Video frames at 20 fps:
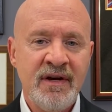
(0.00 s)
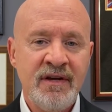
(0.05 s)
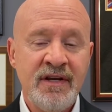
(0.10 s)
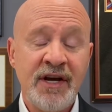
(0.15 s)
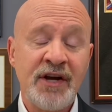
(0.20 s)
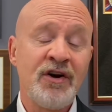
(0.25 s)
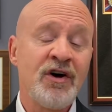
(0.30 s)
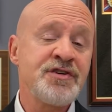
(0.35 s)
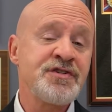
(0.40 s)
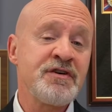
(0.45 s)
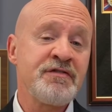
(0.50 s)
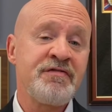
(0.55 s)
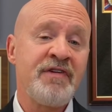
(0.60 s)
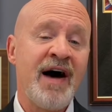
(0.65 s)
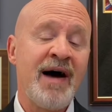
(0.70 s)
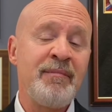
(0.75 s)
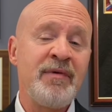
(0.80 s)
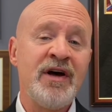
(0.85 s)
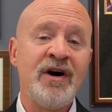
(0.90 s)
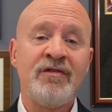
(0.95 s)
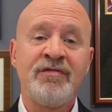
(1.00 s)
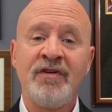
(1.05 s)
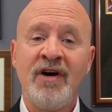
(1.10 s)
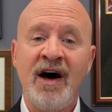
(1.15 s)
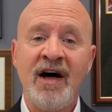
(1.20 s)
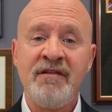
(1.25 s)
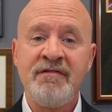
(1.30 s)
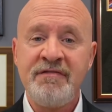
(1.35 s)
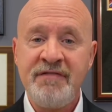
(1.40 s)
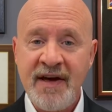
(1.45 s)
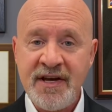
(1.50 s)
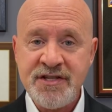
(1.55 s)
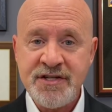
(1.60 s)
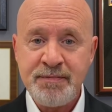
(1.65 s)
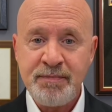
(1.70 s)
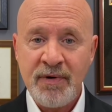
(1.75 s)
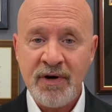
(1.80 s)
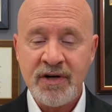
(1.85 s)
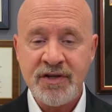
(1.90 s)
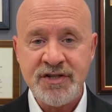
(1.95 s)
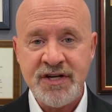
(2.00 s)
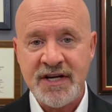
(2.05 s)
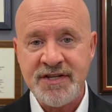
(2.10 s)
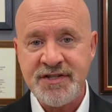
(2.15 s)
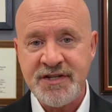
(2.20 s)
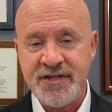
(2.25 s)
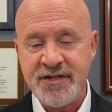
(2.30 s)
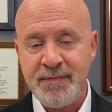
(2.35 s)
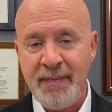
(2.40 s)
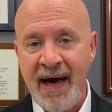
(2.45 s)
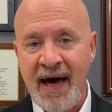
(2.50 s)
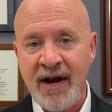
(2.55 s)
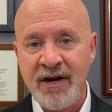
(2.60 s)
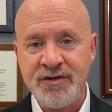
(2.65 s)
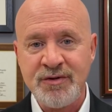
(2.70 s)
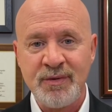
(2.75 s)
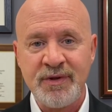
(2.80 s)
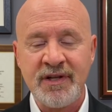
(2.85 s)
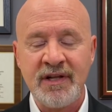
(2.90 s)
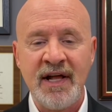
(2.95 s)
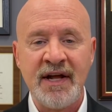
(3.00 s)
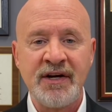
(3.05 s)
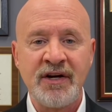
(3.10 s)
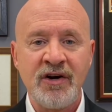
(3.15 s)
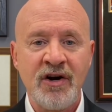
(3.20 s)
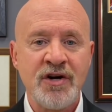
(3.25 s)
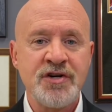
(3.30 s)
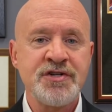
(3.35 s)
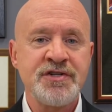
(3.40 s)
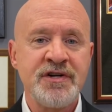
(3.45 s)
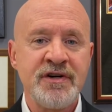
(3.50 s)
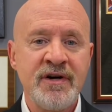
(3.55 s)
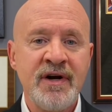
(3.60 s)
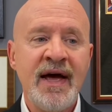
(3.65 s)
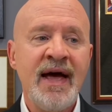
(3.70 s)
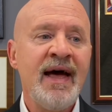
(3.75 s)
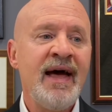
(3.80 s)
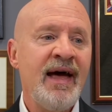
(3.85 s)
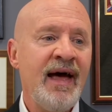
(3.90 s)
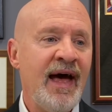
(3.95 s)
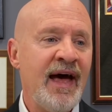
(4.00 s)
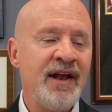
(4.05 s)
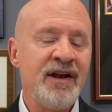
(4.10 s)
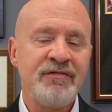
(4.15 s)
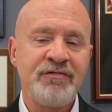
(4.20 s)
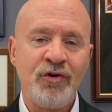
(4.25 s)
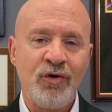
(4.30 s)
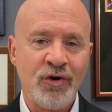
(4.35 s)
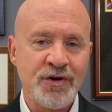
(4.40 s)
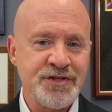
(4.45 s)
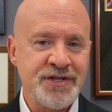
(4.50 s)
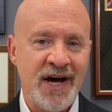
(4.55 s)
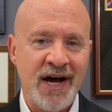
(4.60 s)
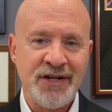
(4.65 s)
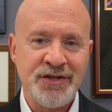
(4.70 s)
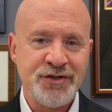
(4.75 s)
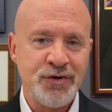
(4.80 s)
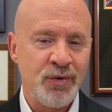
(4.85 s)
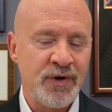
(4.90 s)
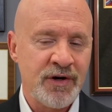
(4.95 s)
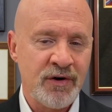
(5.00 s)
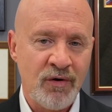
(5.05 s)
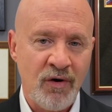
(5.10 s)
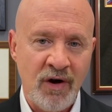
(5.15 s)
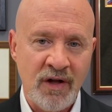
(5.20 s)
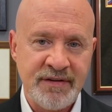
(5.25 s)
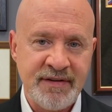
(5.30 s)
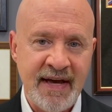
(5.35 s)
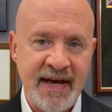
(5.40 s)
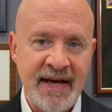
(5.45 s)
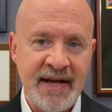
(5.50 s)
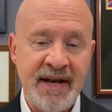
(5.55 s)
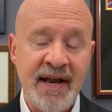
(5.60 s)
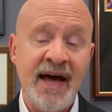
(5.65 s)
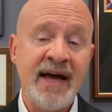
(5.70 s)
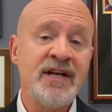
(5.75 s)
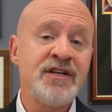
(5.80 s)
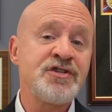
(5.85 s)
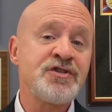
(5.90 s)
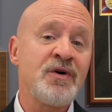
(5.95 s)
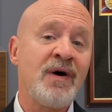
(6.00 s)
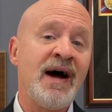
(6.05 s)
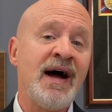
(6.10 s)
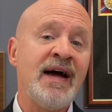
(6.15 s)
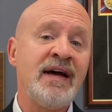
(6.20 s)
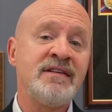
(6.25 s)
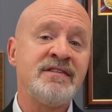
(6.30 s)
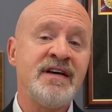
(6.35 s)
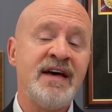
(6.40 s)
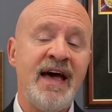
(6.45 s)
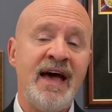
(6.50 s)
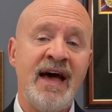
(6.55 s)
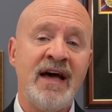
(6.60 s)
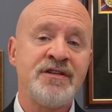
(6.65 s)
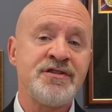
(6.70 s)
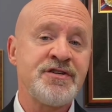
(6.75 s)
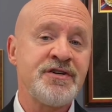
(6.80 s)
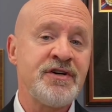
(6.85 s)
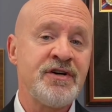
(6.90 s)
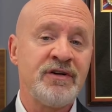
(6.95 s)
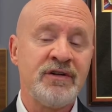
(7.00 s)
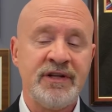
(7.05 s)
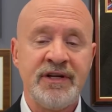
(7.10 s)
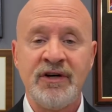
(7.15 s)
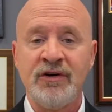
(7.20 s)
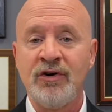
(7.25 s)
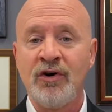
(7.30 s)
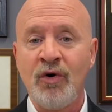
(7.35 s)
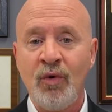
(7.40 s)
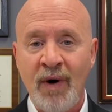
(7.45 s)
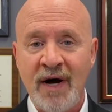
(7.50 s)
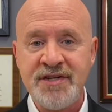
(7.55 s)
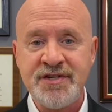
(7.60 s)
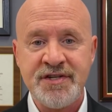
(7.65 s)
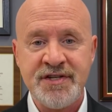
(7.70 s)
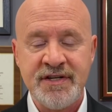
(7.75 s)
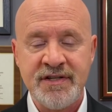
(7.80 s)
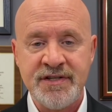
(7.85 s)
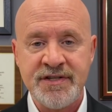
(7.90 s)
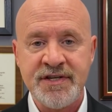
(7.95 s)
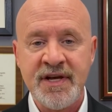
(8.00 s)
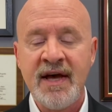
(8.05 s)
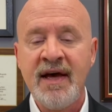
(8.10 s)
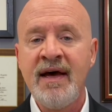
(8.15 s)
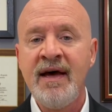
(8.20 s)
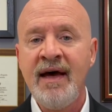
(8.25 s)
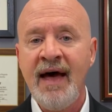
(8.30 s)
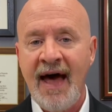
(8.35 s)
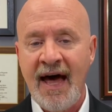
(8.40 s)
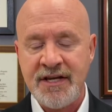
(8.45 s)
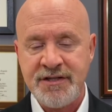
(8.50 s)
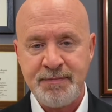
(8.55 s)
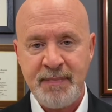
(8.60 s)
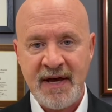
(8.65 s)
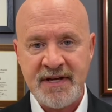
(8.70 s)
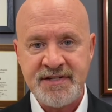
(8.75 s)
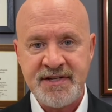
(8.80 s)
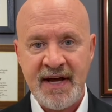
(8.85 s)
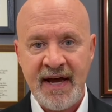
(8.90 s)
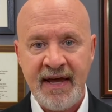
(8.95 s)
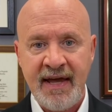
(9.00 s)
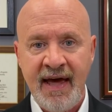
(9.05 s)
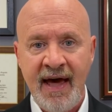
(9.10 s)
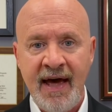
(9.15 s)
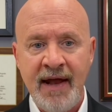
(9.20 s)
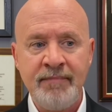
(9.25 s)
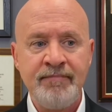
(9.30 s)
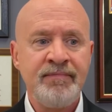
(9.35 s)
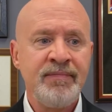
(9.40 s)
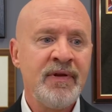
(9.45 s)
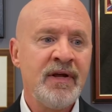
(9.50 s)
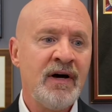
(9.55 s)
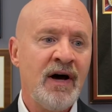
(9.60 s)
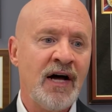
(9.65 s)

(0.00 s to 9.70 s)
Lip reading: You can also find me over on Facebook, Justice Matters with Glenn Kirshner, and of course on Twitter all day and night, trying to answer your legal questions as best I can.